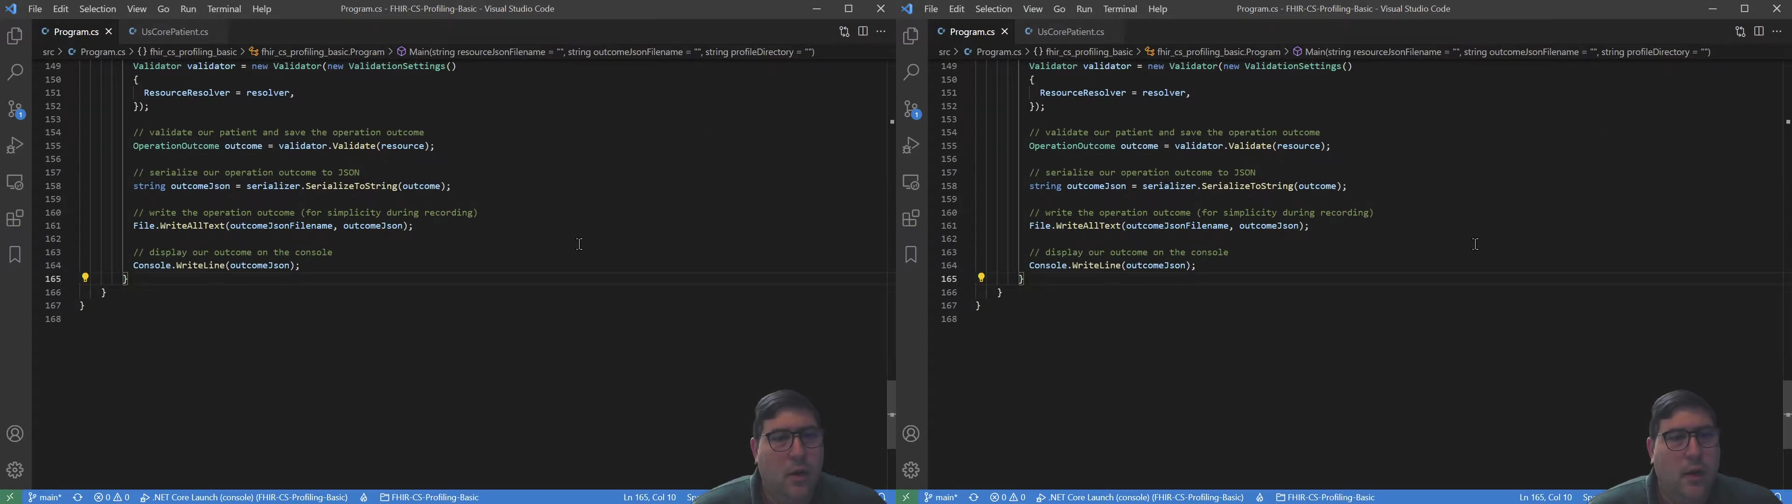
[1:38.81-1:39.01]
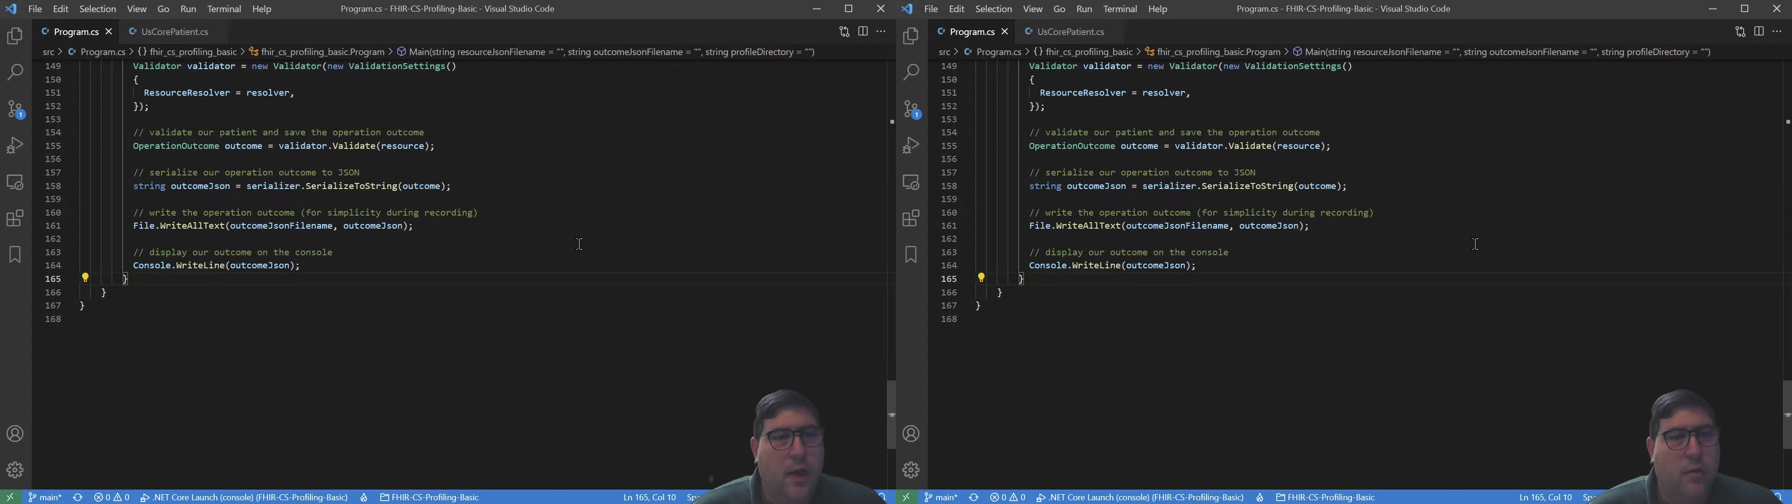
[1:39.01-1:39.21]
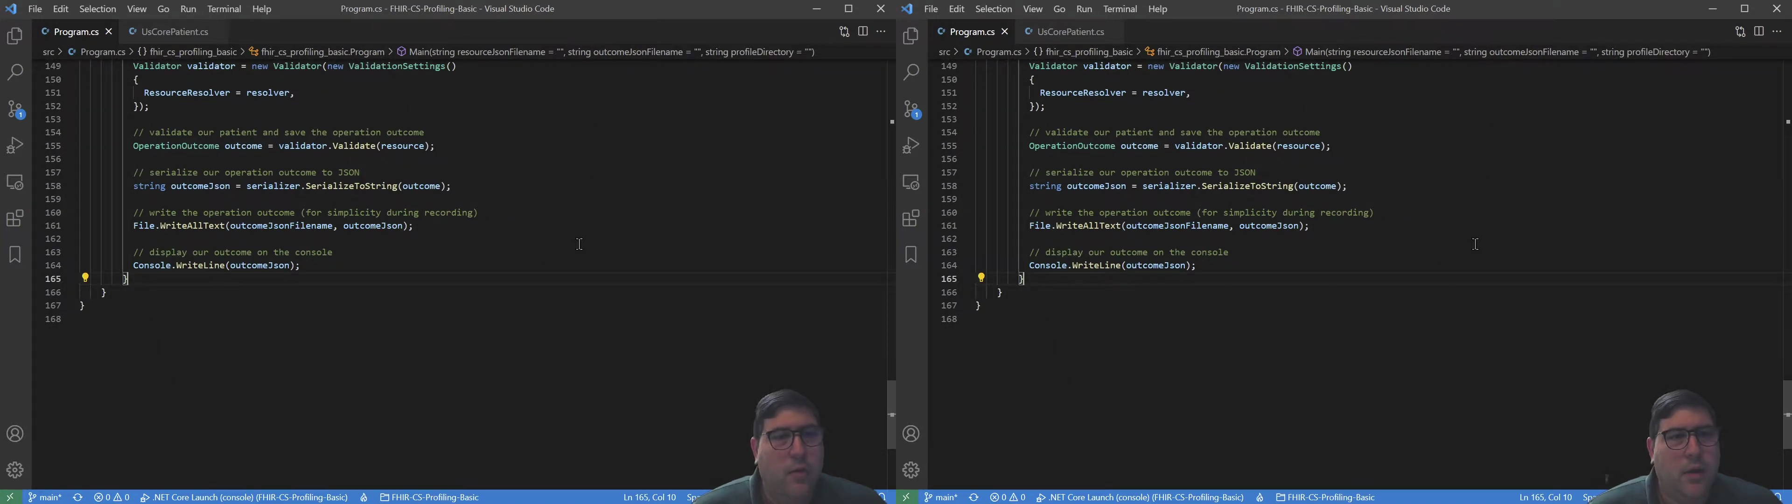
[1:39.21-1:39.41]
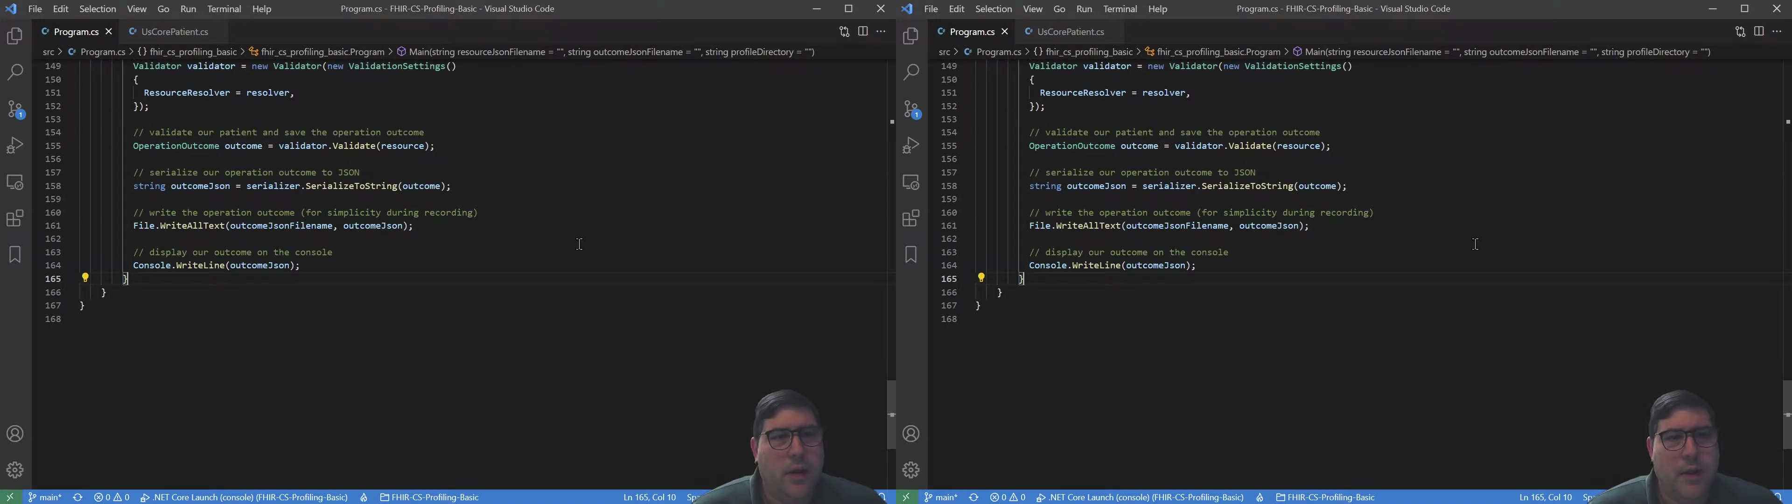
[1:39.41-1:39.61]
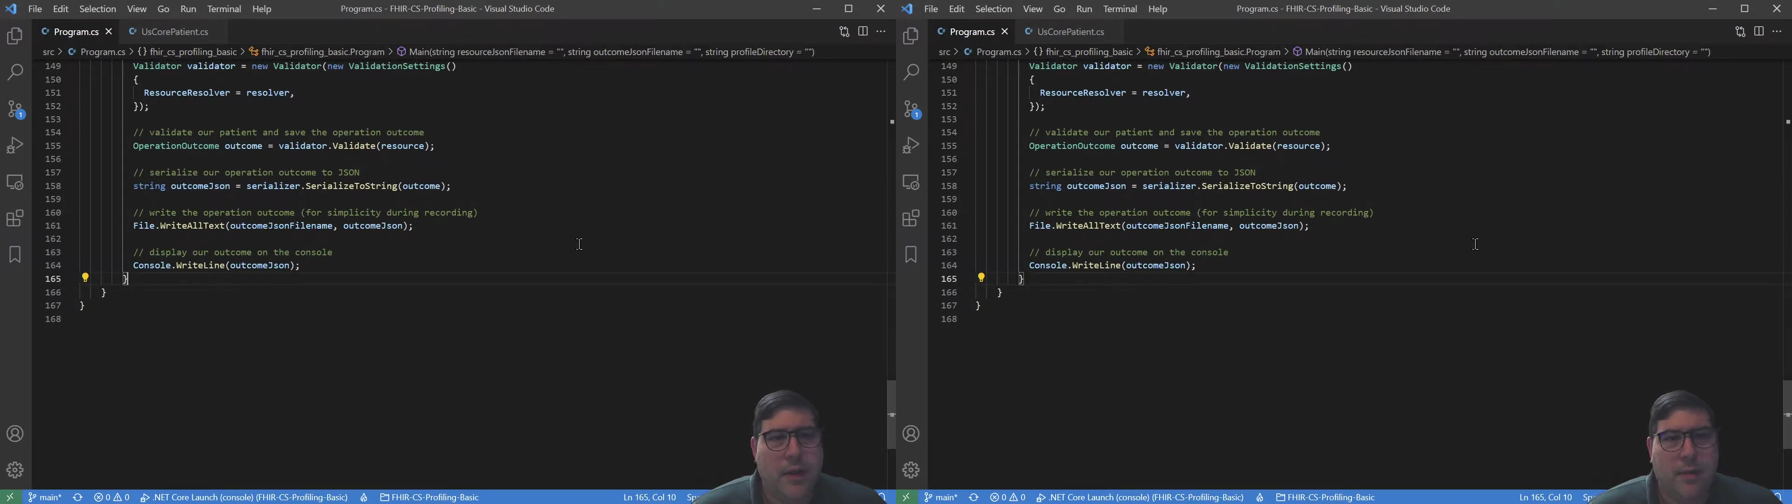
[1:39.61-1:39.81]
we'll
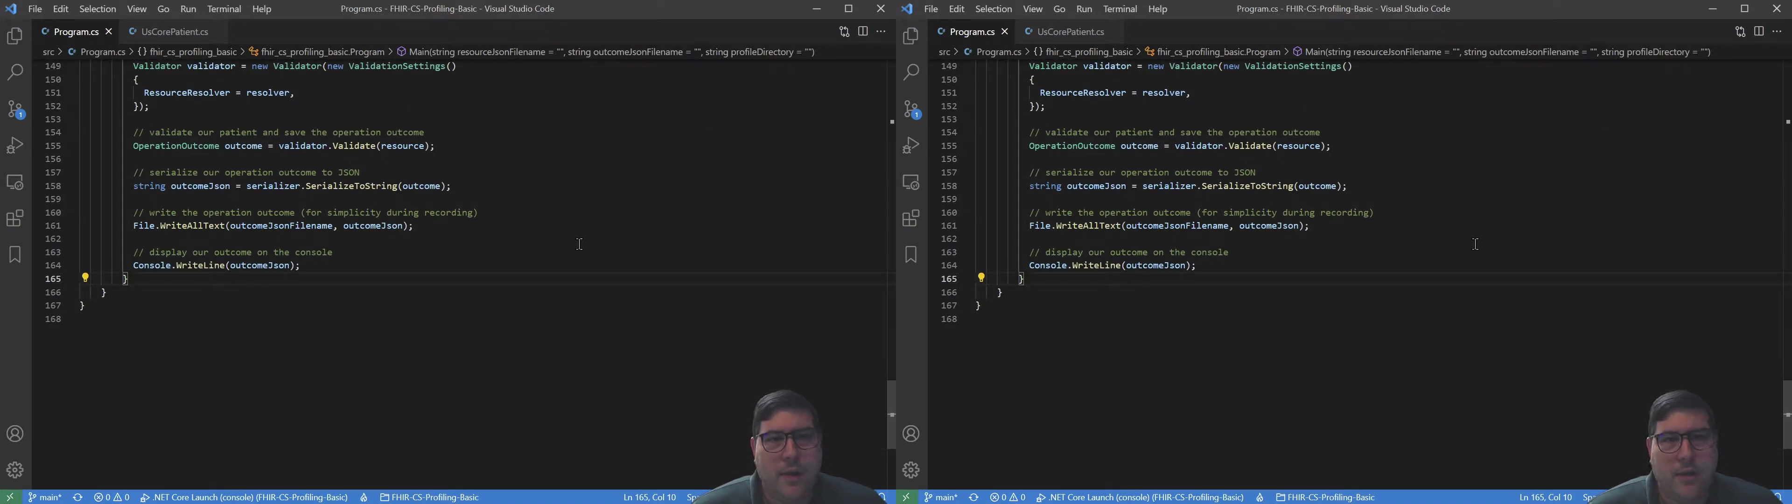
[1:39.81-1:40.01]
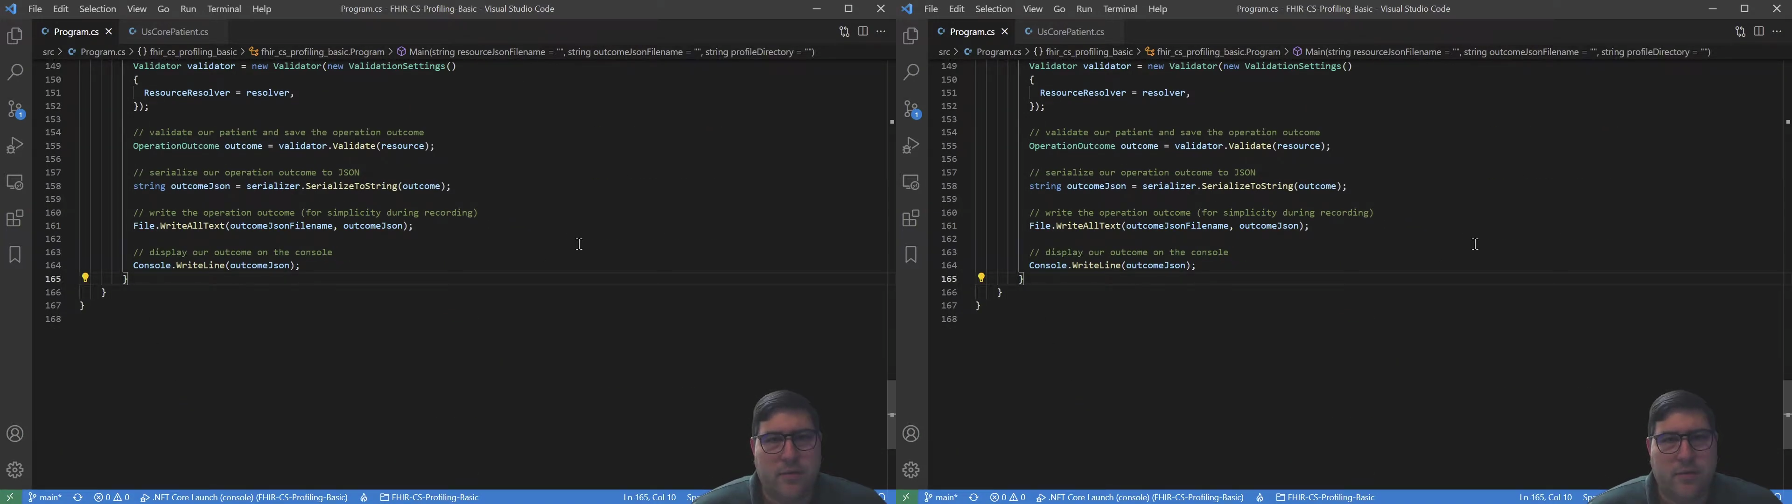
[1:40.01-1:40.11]
clean up these